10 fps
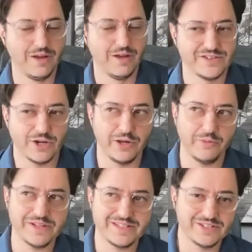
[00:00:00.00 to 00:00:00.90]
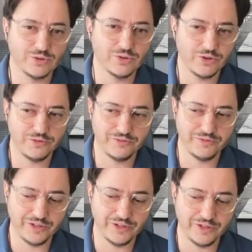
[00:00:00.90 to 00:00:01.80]
So it was a sort
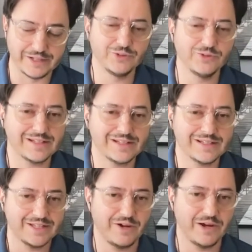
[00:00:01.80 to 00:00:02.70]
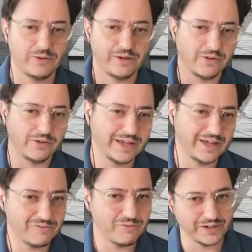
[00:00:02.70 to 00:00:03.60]
of uh, two class classifier where you only
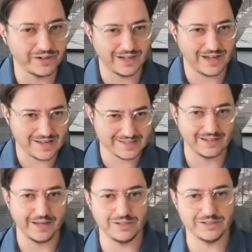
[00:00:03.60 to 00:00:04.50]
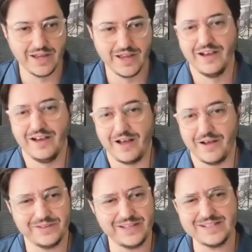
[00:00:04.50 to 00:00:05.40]
have one class labeled.
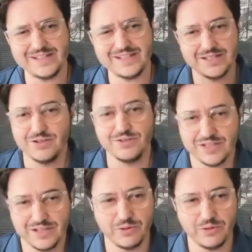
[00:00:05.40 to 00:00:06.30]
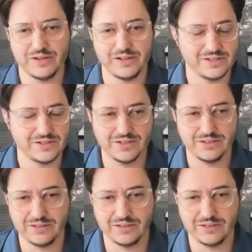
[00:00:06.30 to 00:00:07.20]
Uh, that's that's used everywhere,
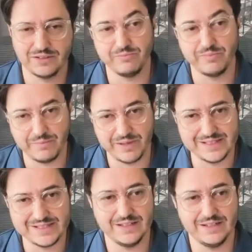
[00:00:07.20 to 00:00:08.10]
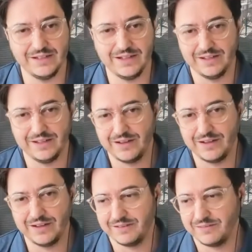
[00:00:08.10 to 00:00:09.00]
Using a lot of in medicine, in
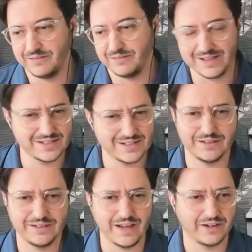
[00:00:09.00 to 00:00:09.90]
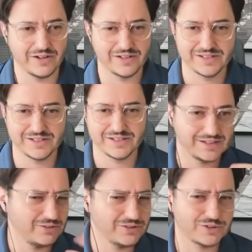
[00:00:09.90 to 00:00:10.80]
in cancer diagnostics,
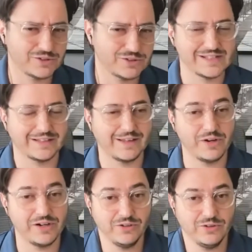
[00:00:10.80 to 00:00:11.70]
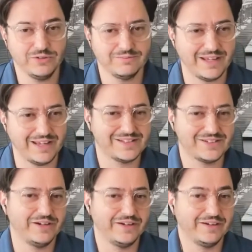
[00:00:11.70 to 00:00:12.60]
and all sorts of things like that, where you don't
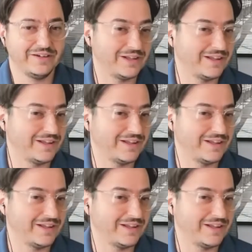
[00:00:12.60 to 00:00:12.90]
extremely know that